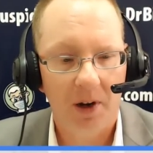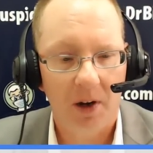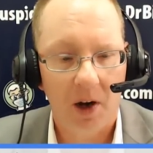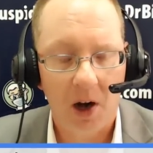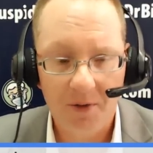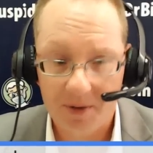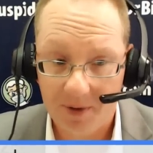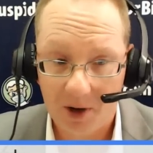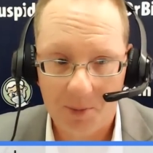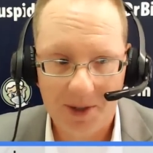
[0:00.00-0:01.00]
of
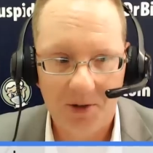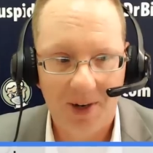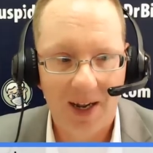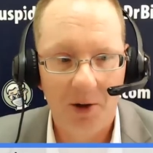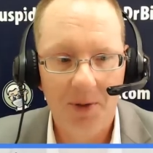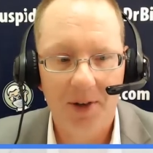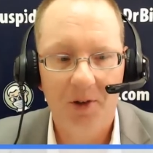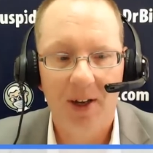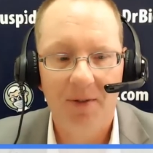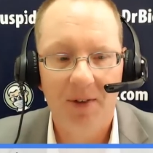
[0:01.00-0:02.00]
Environmental Health and
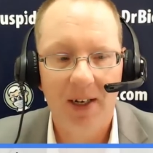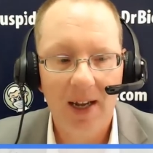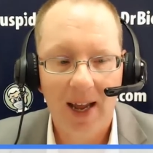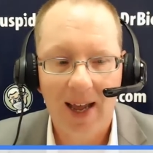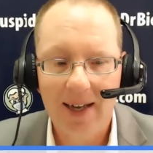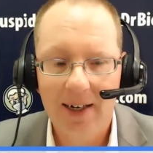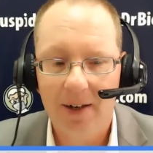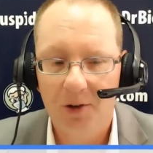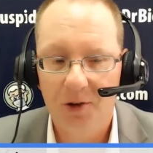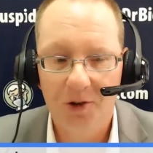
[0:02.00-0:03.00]
Safety and
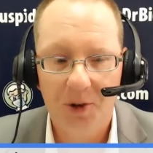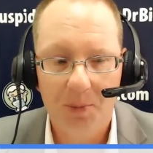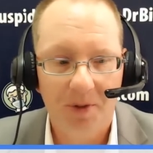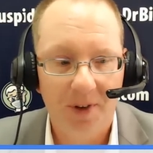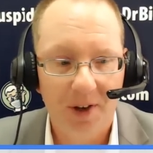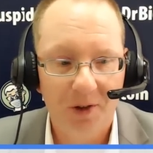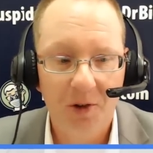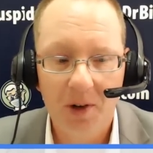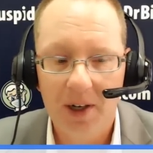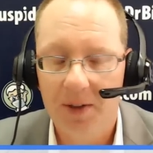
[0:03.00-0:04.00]
an associate
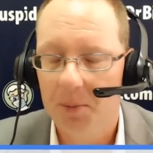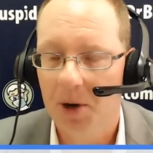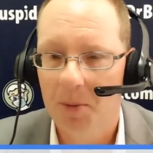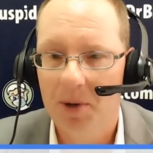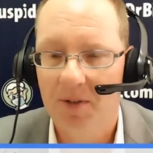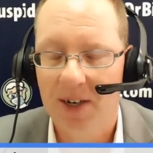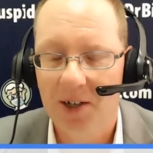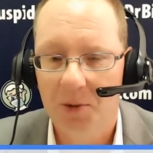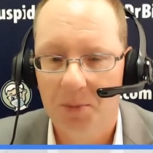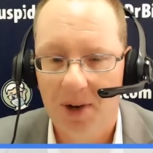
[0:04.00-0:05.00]
professor in the Department of
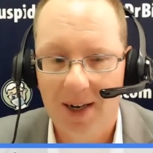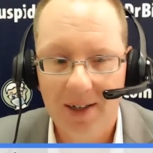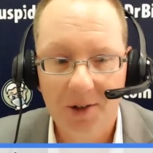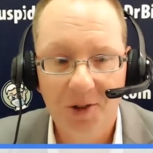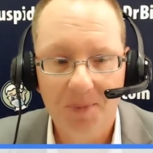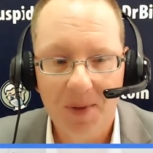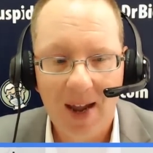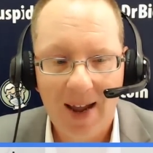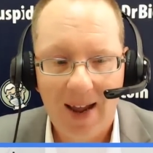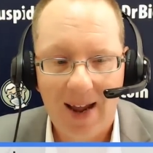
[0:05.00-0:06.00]
Dental Practice
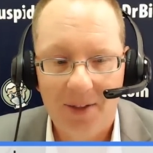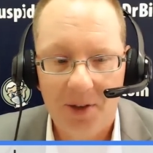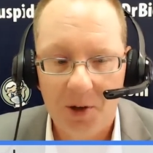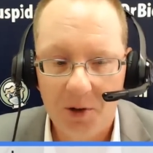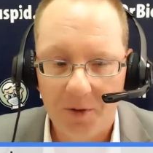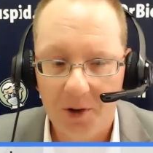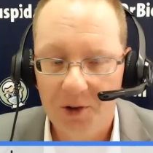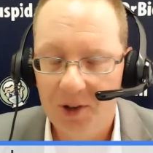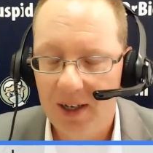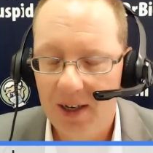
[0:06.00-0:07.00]
at the
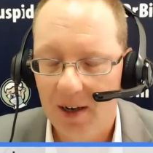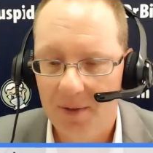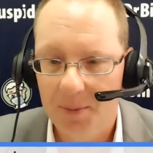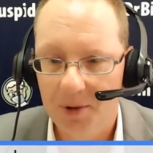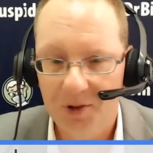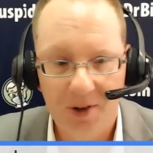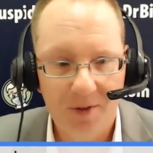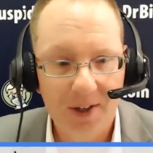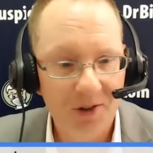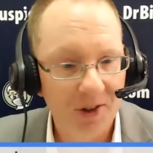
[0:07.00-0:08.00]
University of the
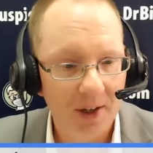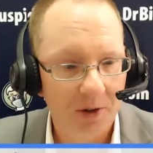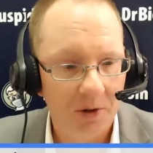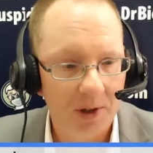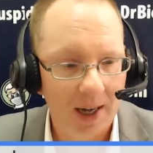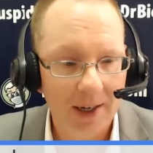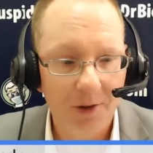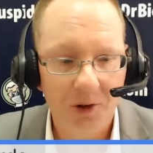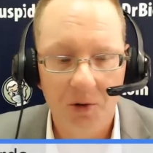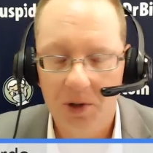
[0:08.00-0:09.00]
Pacific's Dugoni
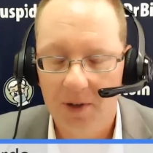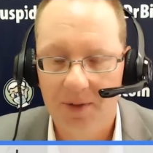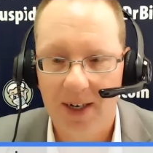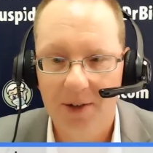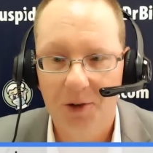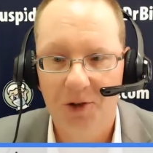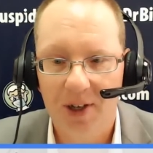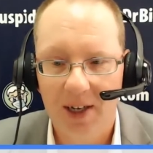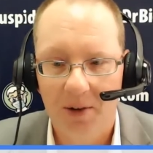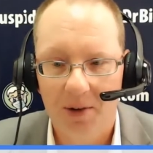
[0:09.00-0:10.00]
School of
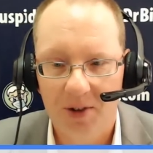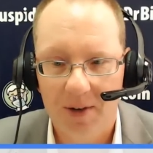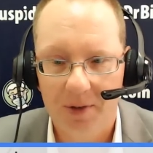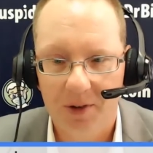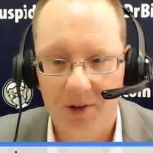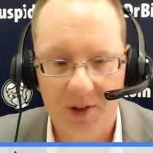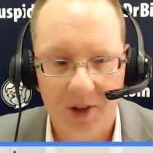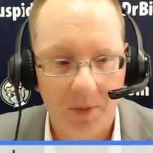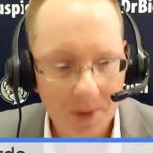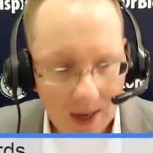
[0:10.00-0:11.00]
Dentistry here in San
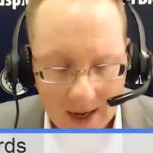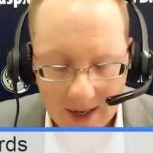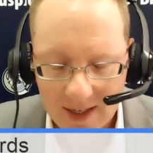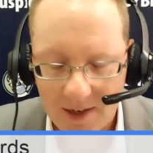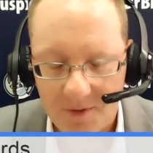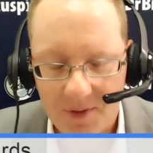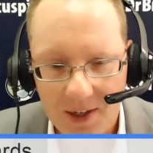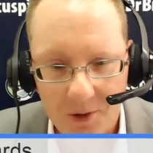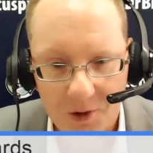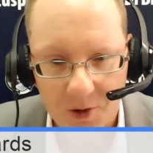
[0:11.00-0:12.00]
Francisco. Eve,
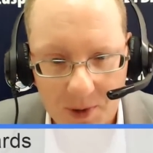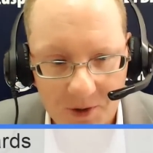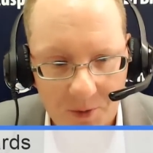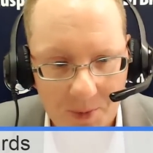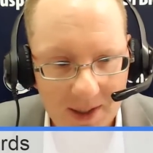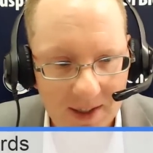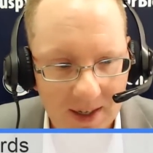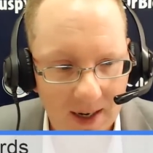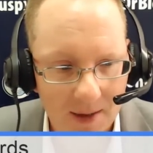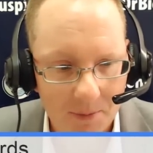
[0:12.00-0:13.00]
thank you so much for making
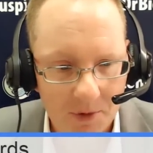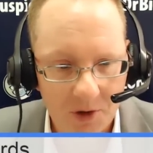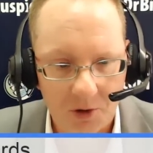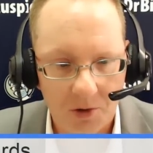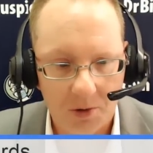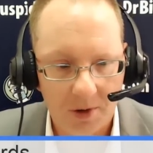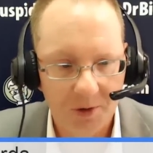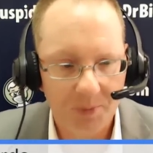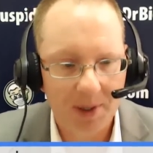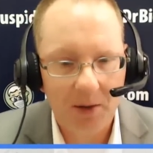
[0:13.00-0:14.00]
time to
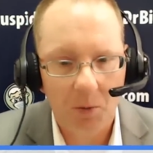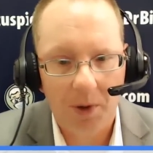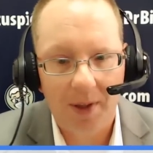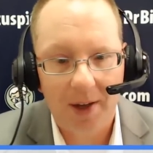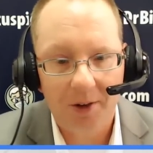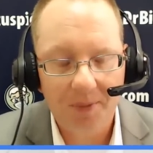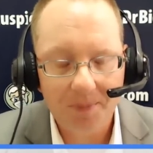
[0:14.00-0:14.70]
speak with us.